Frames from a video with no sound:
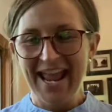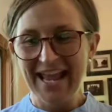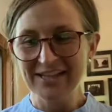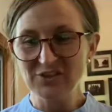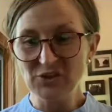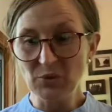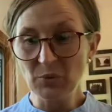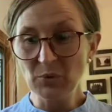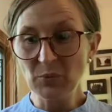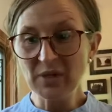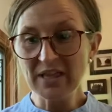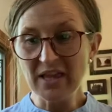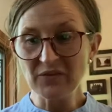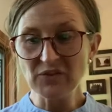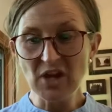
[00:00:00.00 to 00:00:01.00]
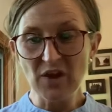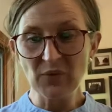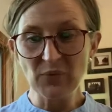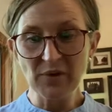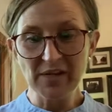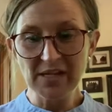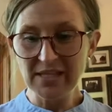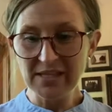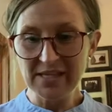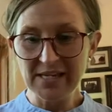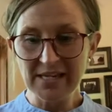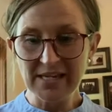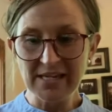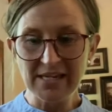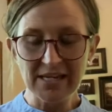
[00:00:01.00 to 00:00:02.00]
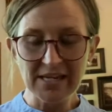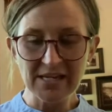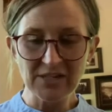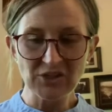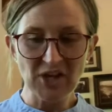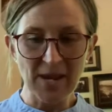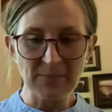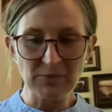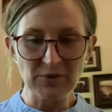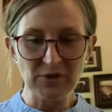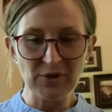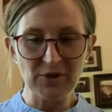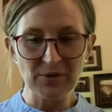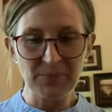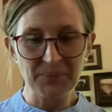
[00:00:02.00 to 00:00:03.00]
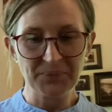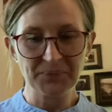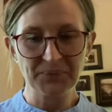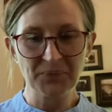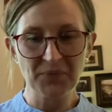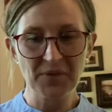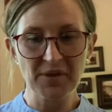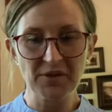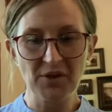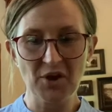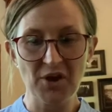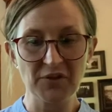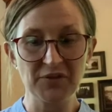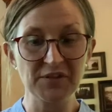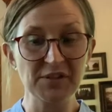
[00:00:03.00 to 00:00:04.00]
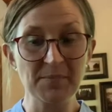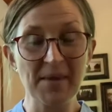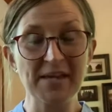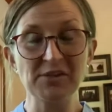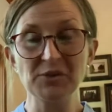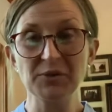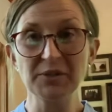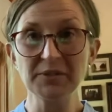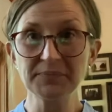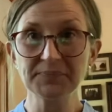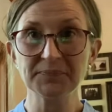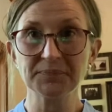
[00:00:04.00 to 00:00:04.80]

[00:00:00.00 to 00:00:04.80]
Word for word: And so when we left off reading the chapter called The Dementor,